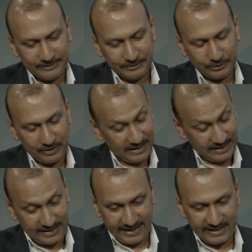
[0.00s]
So that's
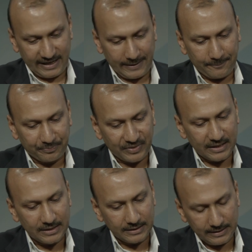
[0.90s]
the second thing.
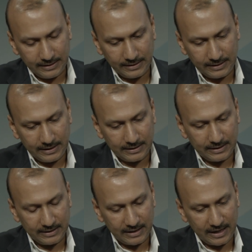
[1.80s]
The third thing
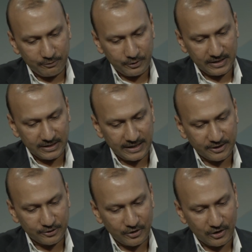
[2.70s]
I would
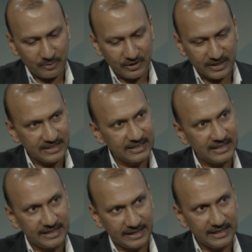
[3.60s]
like to talk about is in
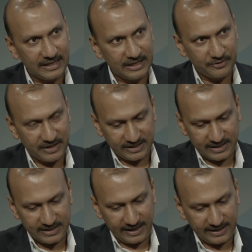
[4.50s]
the technical
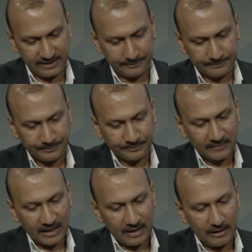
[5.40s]
education sector,
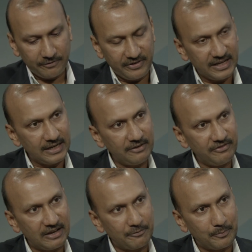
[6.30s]
wherein
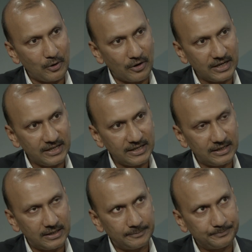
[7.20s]
we have brought in,
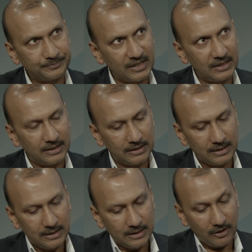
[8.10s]

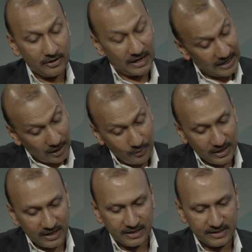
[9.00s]
allowed
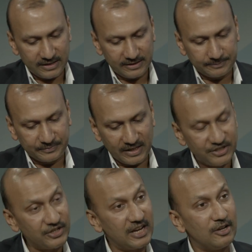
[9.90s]
our
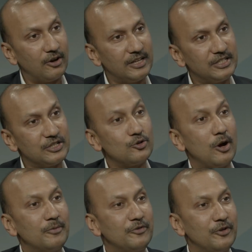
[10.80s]
engineering colleges to
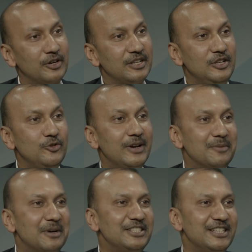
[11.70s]
opt for new and
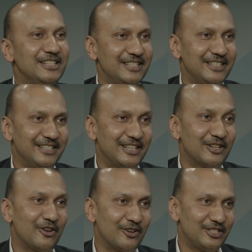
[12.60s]
emerging
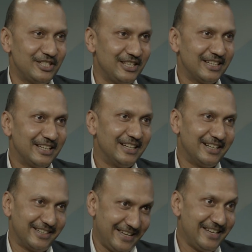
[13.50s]
technology
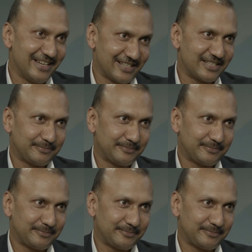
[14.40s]
areas.